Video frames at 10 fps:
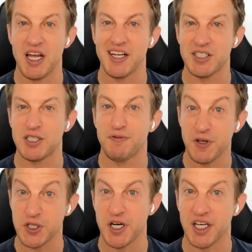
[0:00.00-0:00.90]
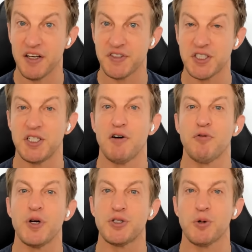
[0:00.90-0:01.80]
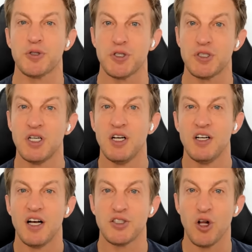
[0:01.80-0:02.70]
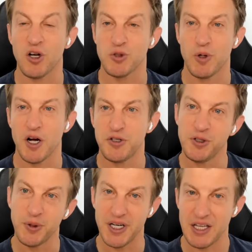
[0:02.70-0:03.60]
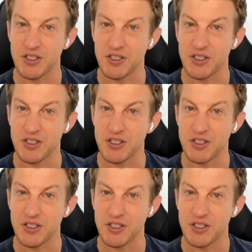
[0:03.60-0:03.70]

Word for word: And it's sufficient. It gives us enough resources as long as we're not too greedy.